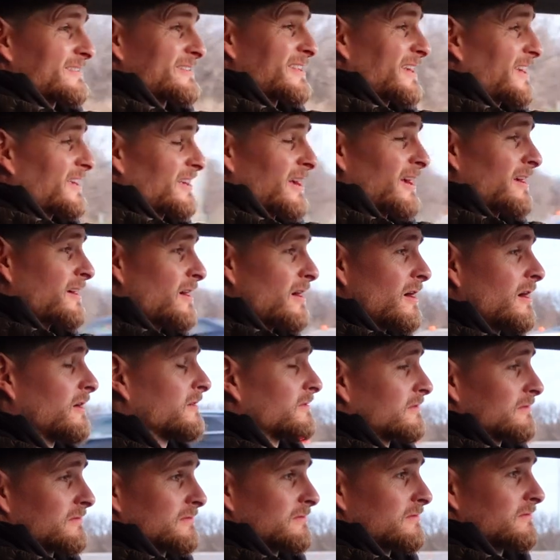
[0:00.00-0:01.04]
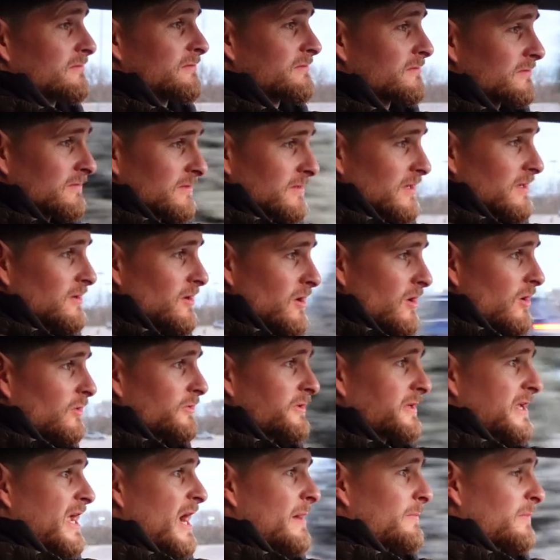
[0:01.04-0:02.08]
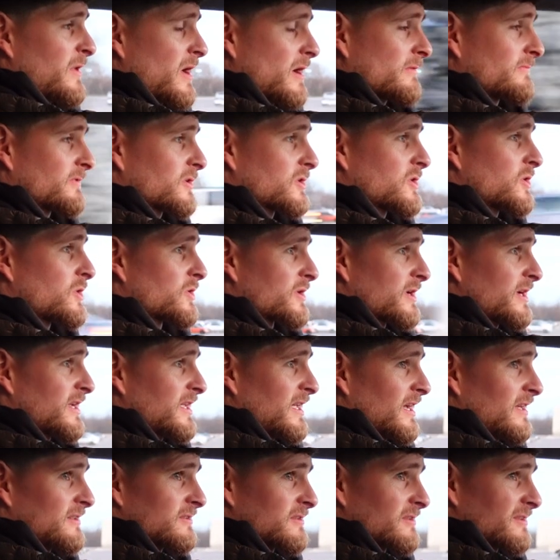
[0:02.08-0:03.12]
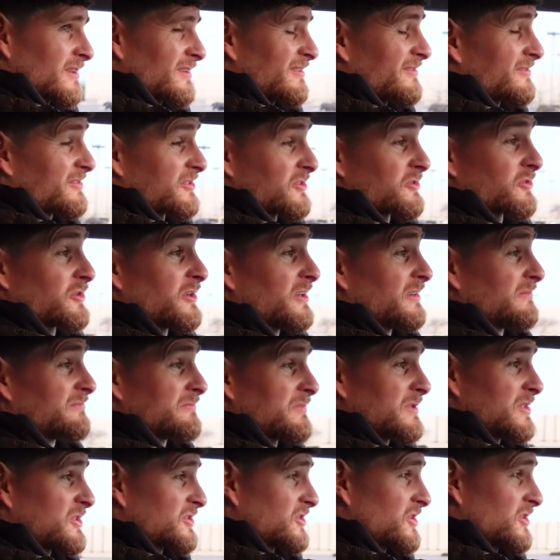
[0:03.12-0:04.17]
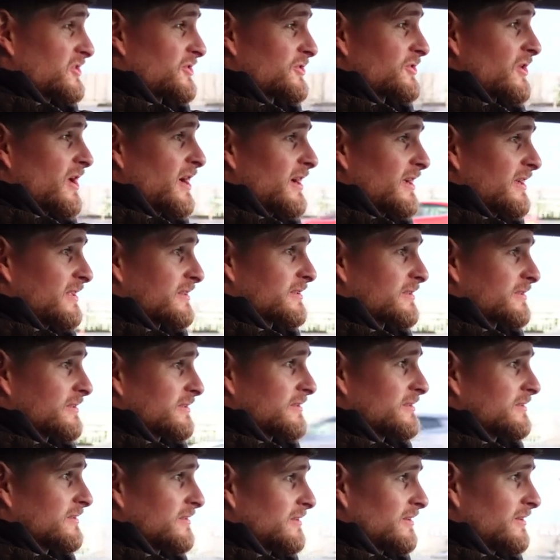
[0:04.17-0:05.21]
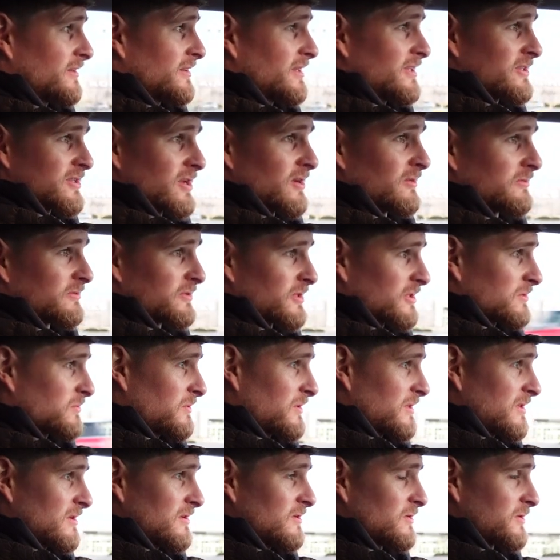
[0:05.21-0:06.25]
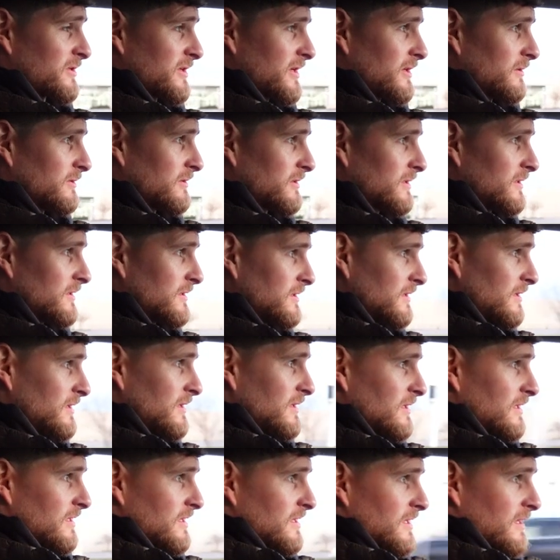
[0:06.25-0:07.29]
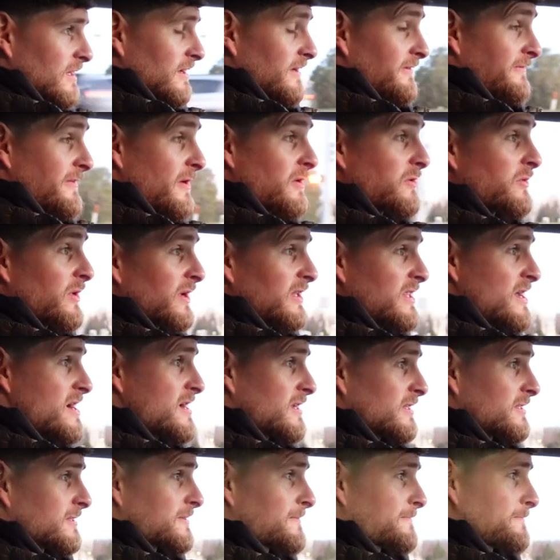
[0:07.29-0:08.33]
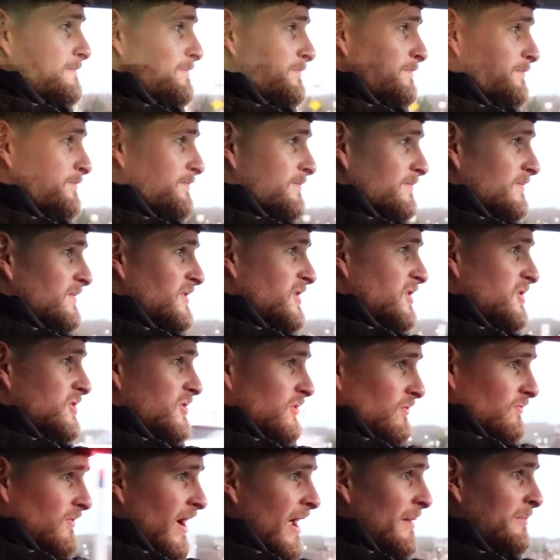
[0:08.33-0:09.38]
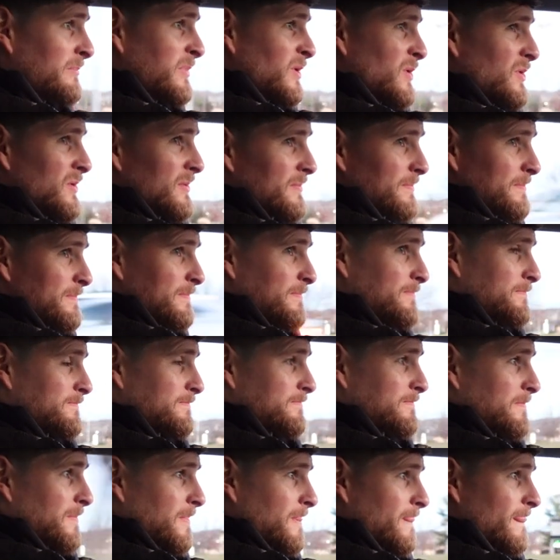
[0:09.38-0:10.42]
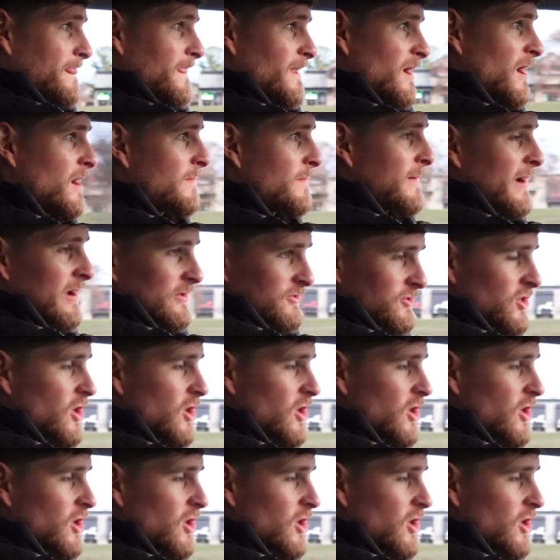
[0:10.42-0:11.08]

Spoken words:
like, I can't hold the camera out and record it again. So screw it, let's just try it on its own, just with the audio. It felt quite nice just to ramble about